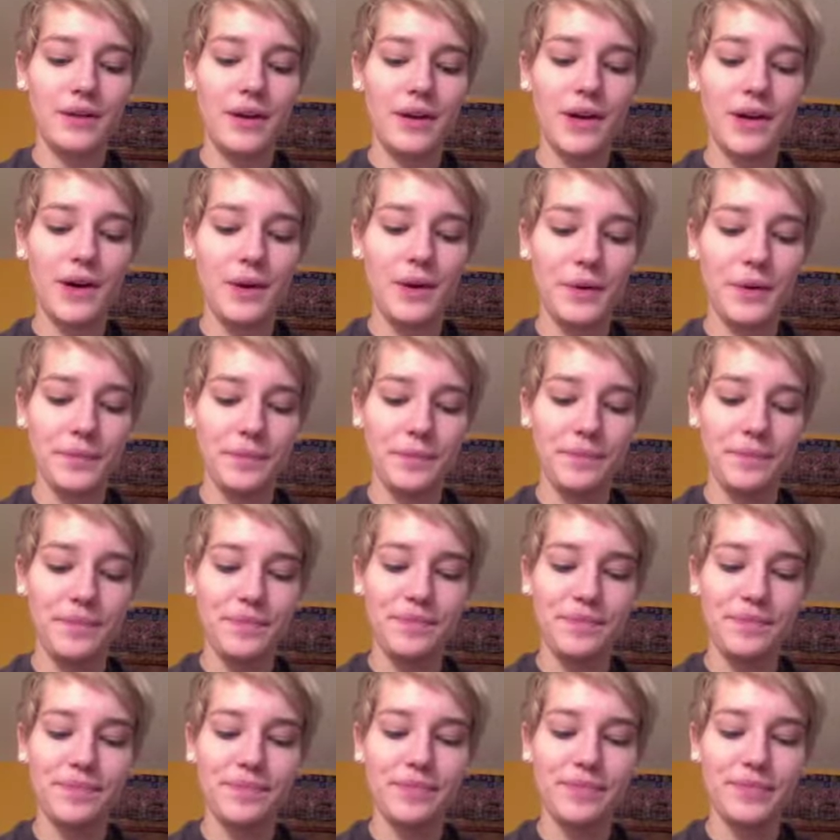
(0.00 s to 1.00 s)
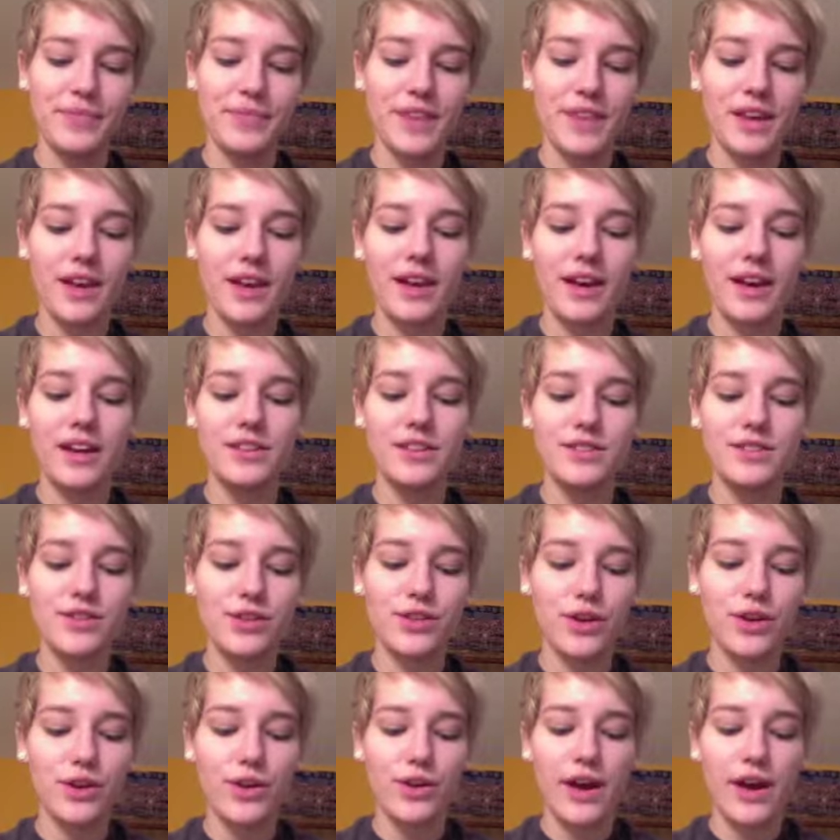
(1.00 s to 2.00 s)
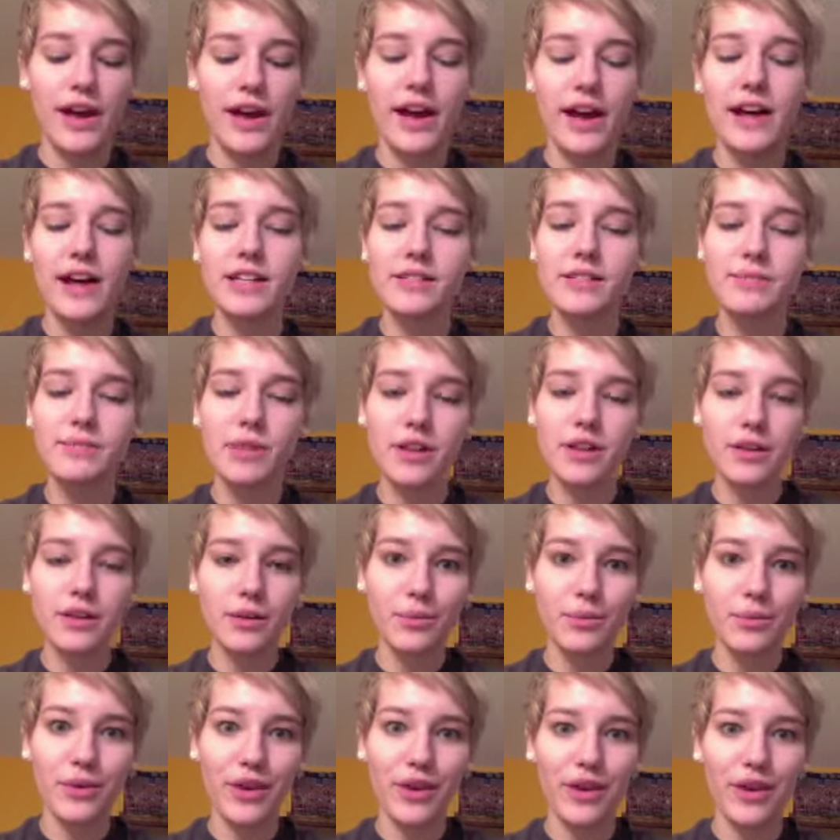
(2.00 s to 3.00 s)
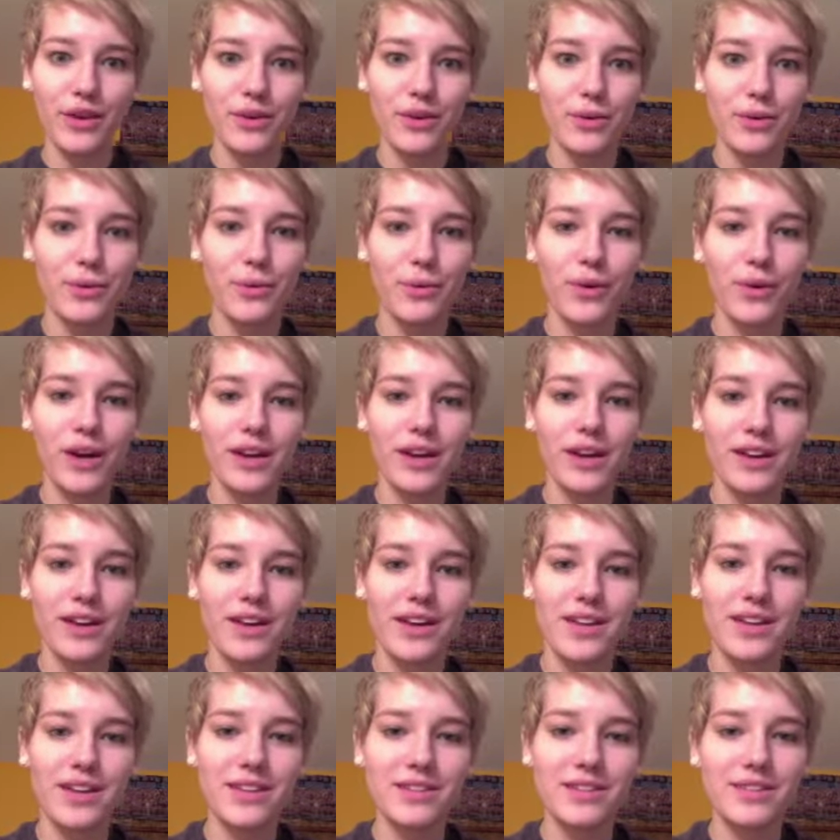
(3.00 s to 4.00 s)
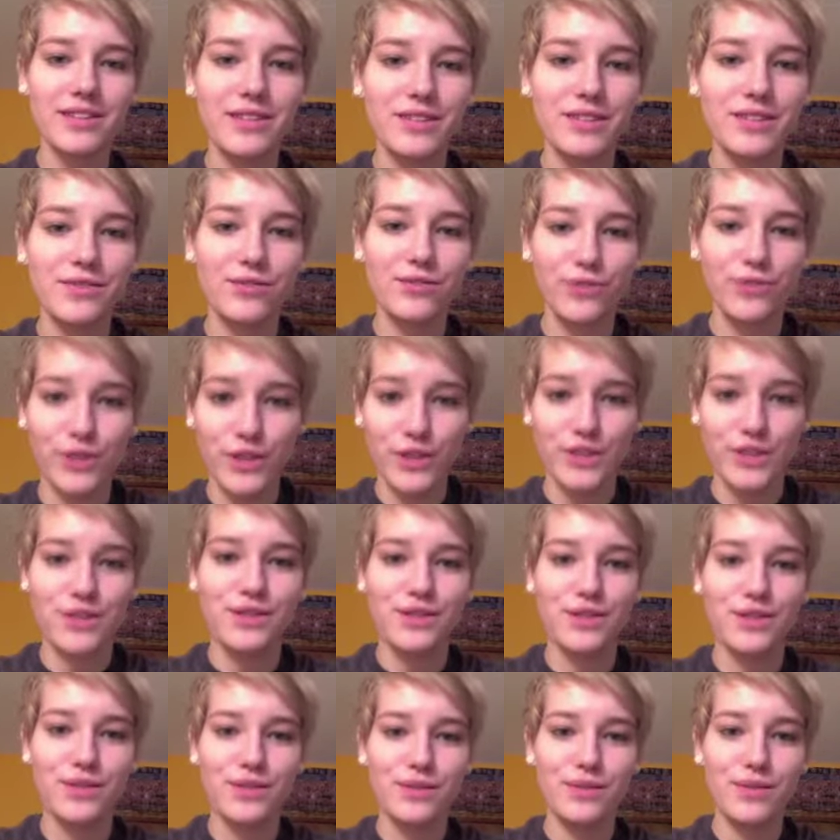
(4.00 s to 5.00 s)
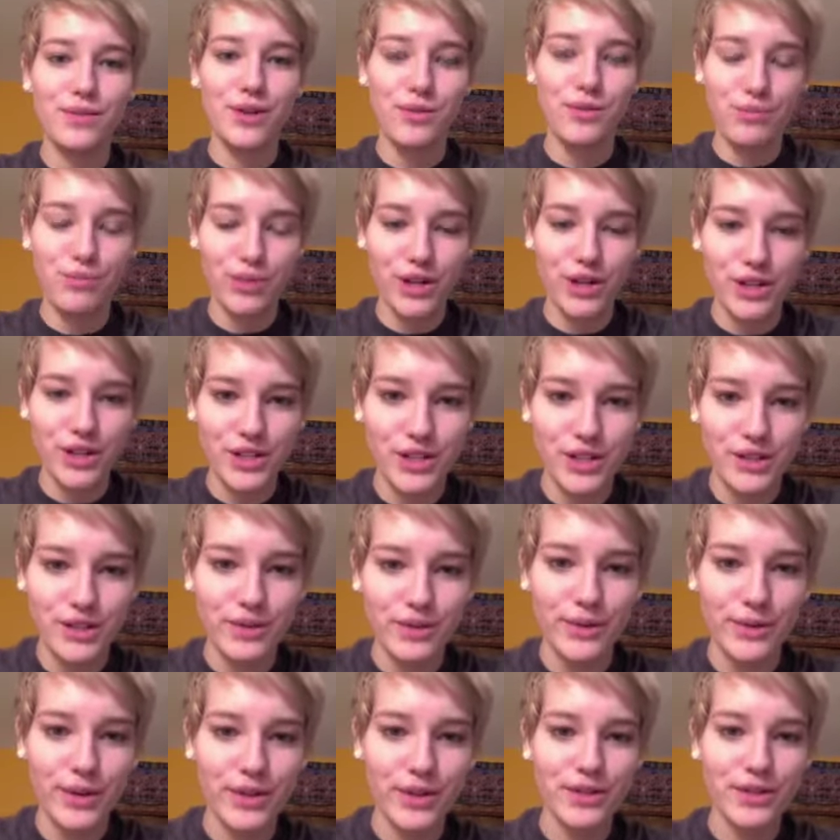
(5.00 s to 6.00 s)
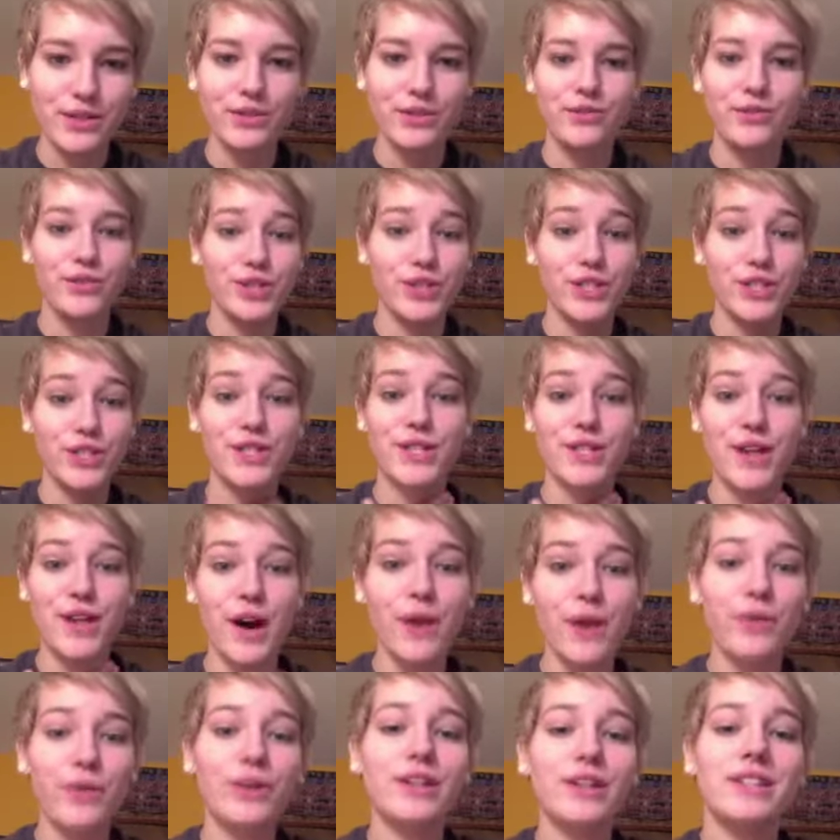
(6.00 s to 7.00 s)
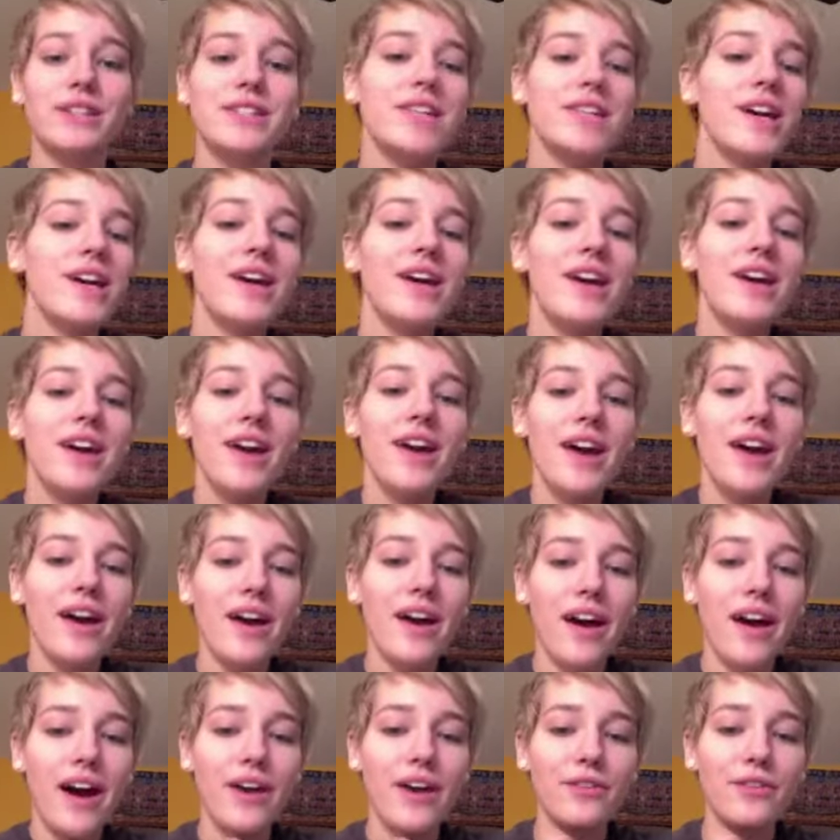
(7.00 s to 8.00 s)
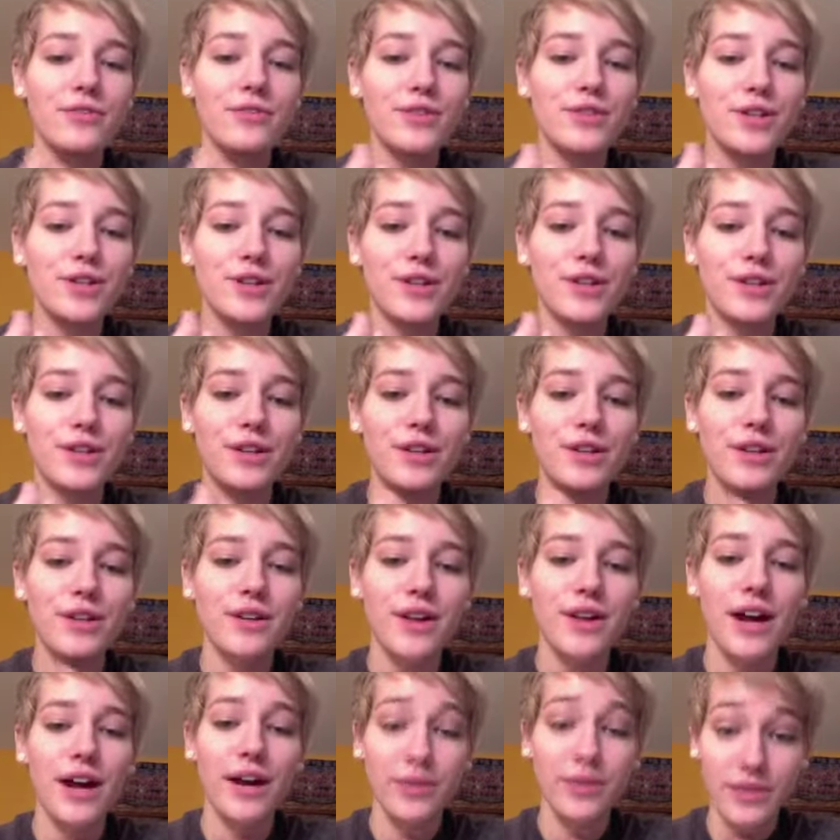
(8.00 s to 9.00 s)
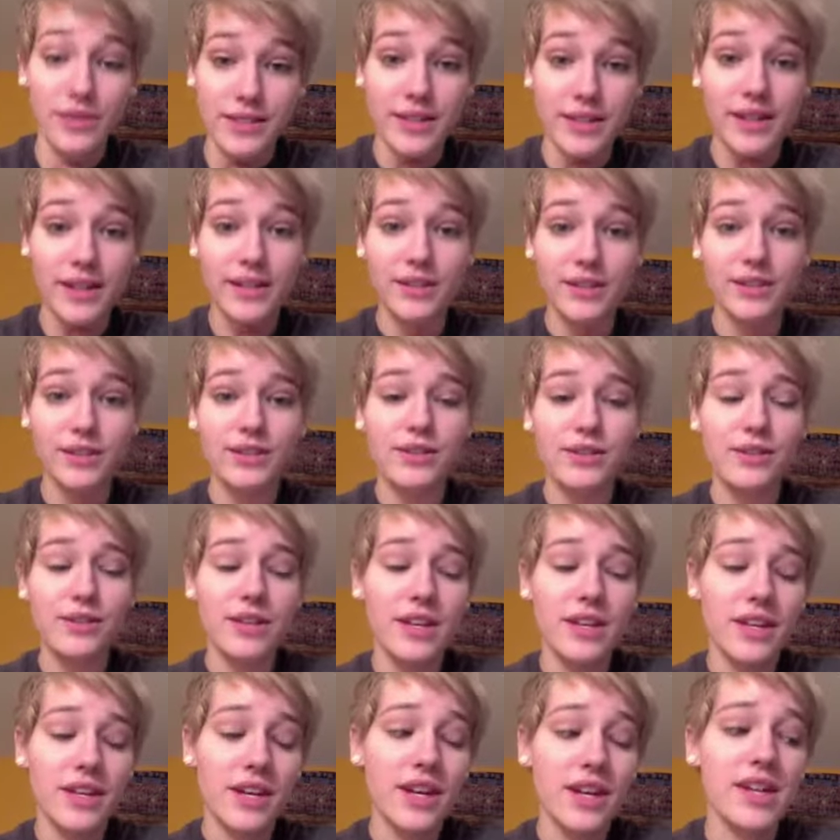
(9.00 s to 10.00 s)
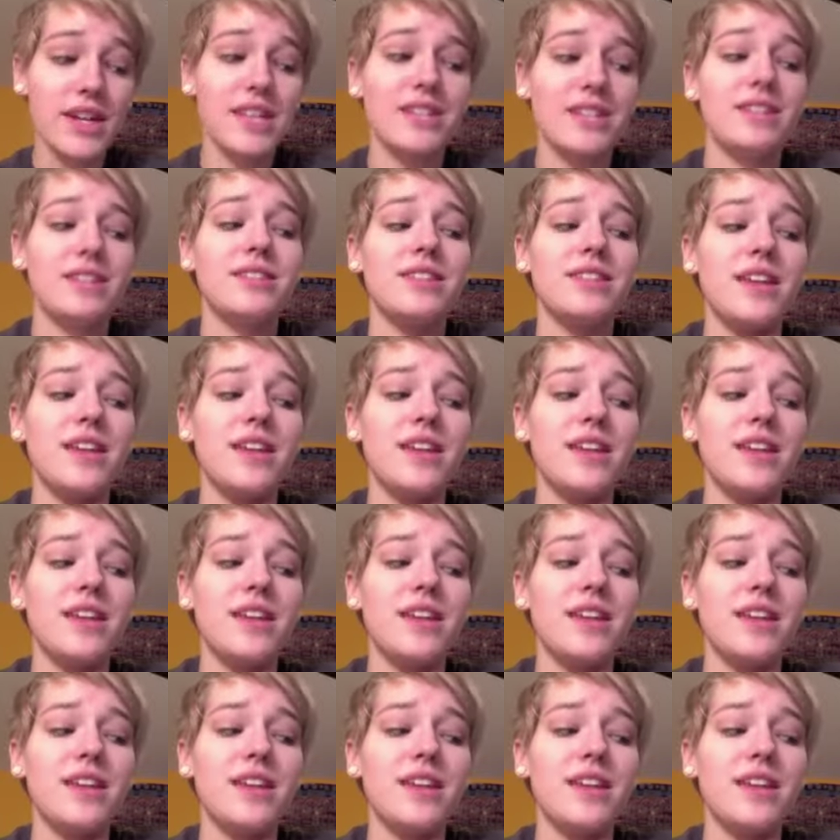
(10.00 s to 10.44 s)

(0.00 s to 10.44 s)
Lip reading: And so I asked my little brother what his first impression was or first thought was after I was diagnosed with EDS.